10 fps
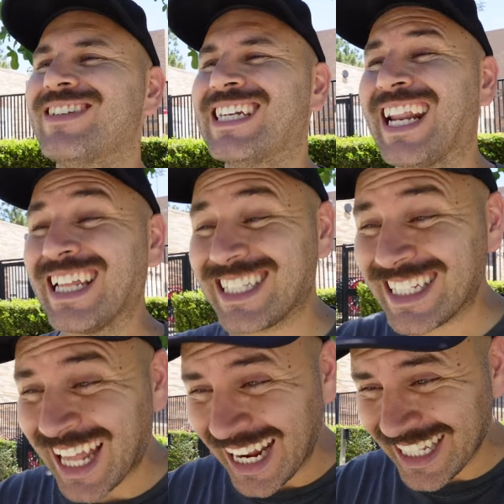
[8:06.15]
and an
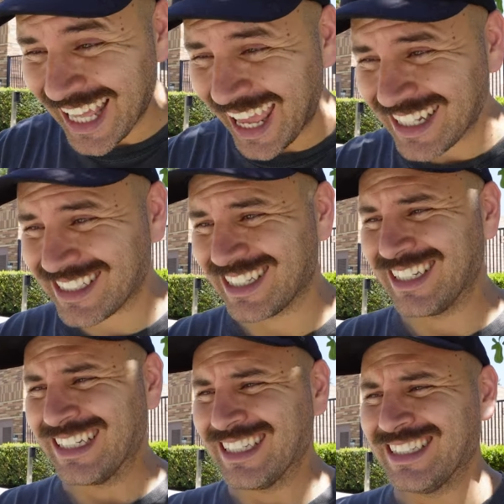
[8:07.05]
1898.
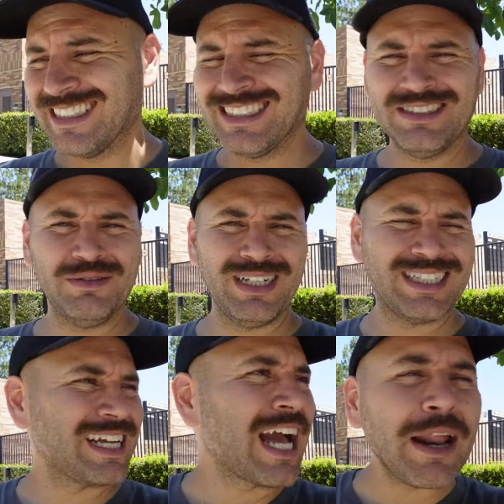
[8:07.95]
What is
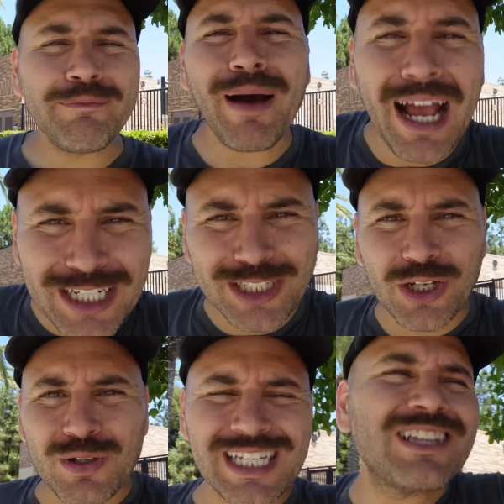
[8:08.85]
that,
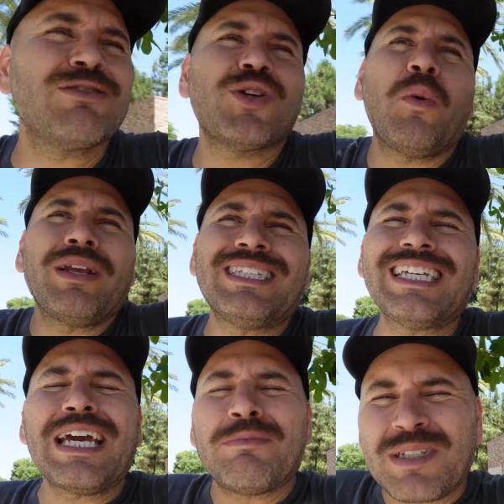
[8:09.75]
garbaggio? It's like little Tony
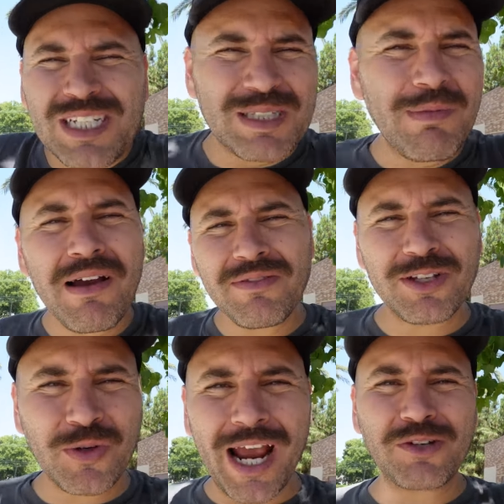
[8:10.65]
TM, just smelling the
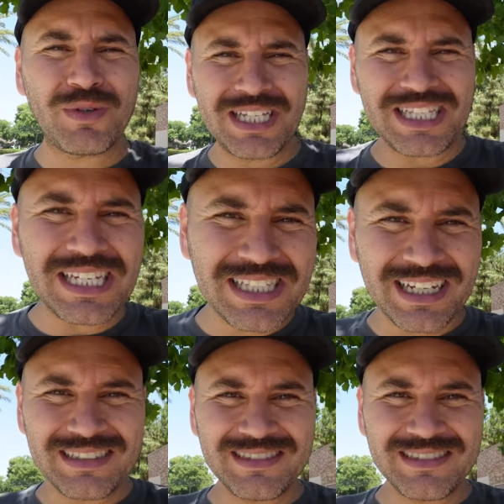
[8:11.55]
trash when he sees it.